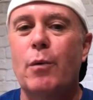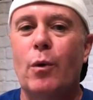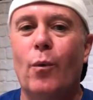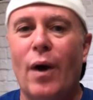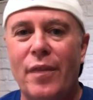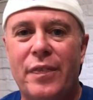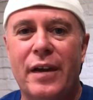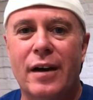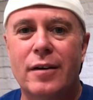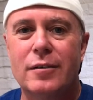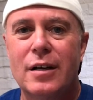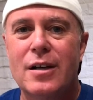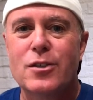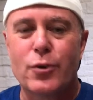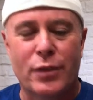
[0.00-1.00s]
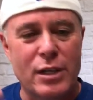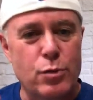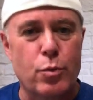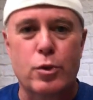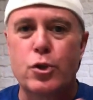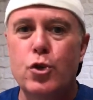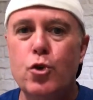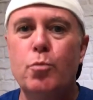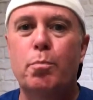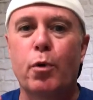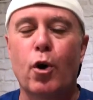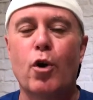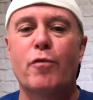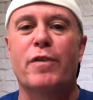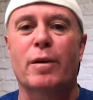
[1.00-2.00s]
we went there. So these were two
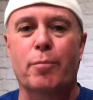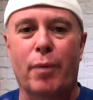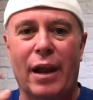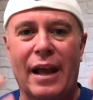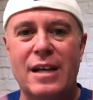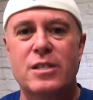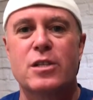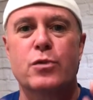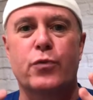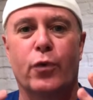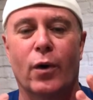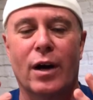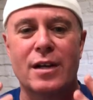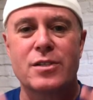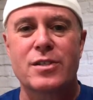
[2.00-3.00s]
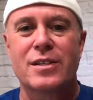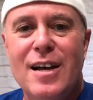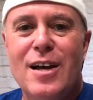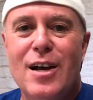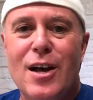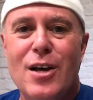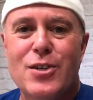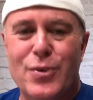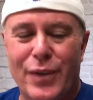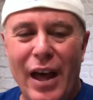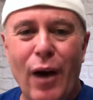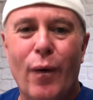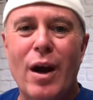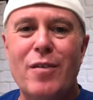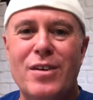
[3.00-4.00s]
perfect places for us. So
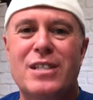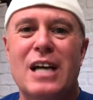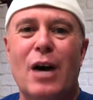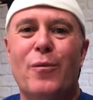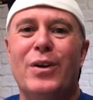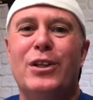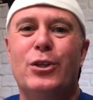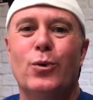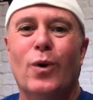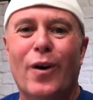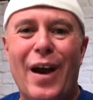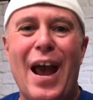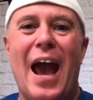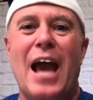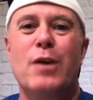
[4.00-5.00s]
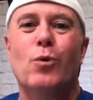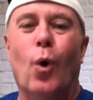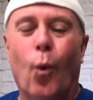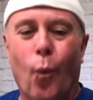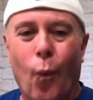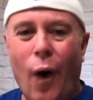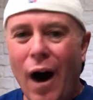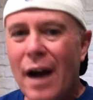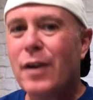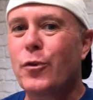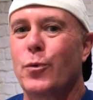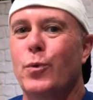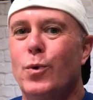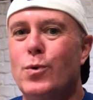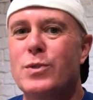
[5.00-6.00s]
now every time we do our annual
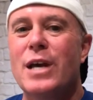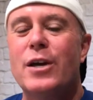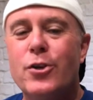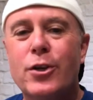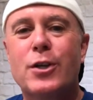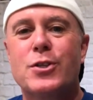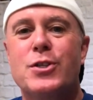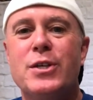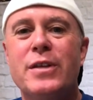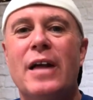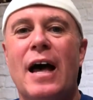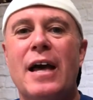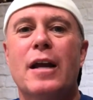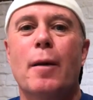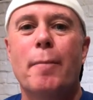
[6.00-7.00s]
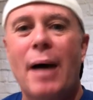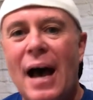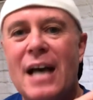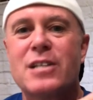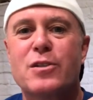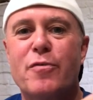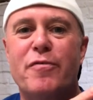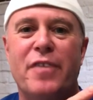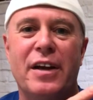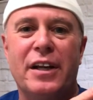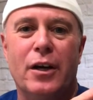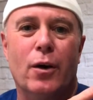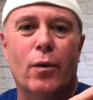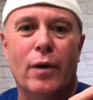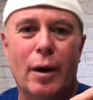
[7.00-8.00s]
walkthroughs, and you can see that in a past
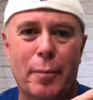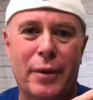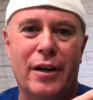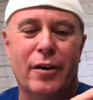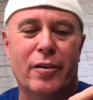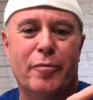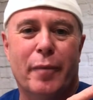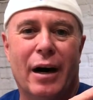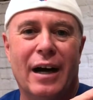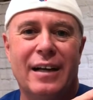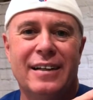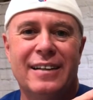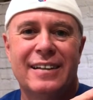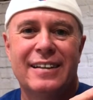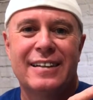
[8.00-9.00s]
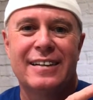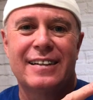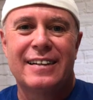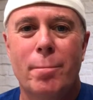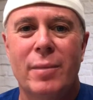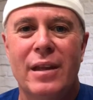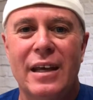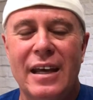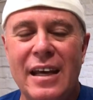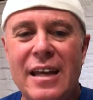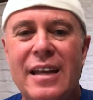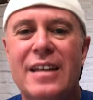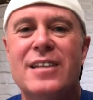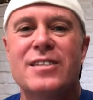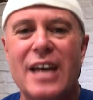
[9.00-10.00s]
video up here of mine, it
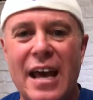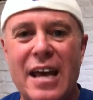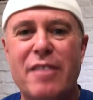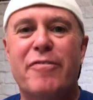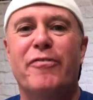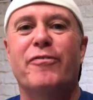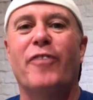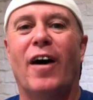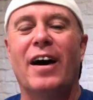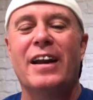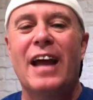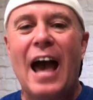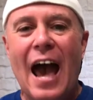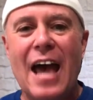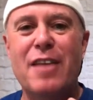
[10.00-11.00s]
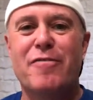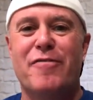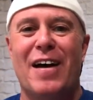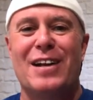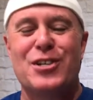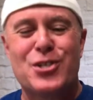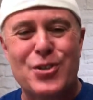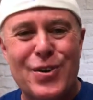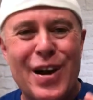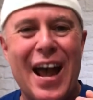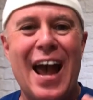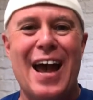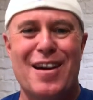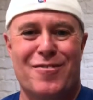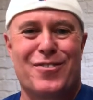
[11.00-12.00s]
is a fun adventure
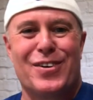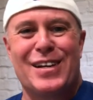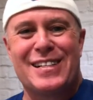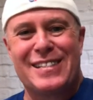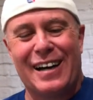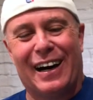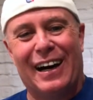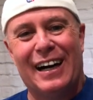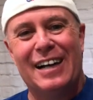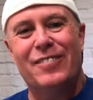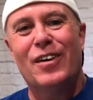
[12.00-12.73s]
every time.